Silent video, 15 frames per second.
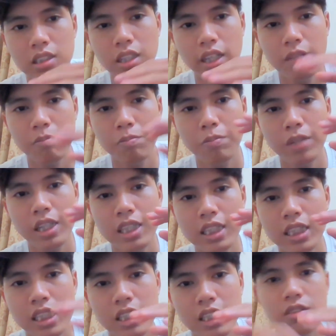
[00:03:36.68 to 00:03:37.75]
and
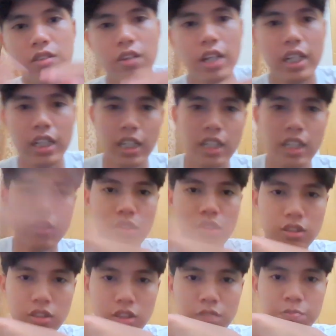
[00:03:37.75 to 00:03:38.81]
placed his right hand
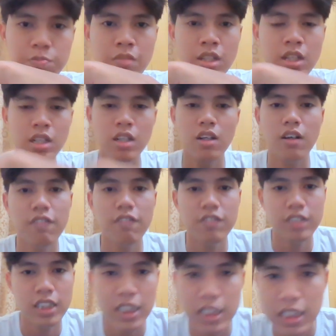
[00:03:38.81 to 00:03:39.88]
on top of
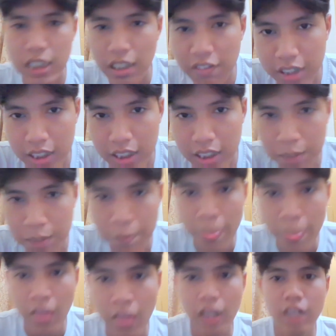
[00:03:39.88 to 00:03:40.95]
his left hand.
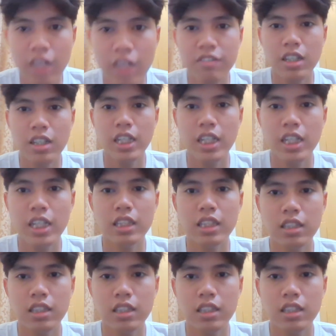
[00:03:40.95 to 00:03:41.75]
And after that,